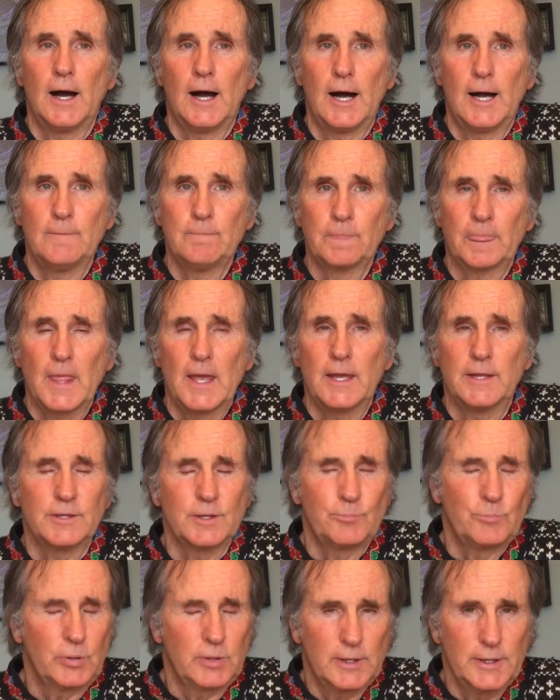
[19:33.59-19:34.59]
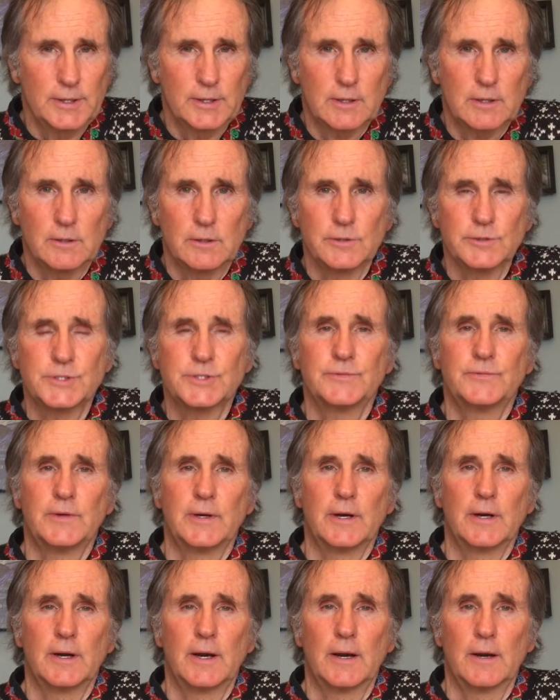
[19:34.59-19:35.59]
In the political
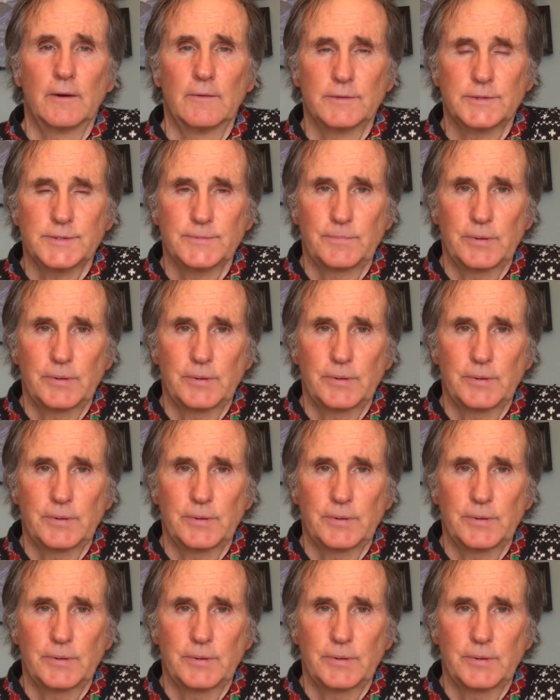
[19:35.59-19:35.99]
sphere,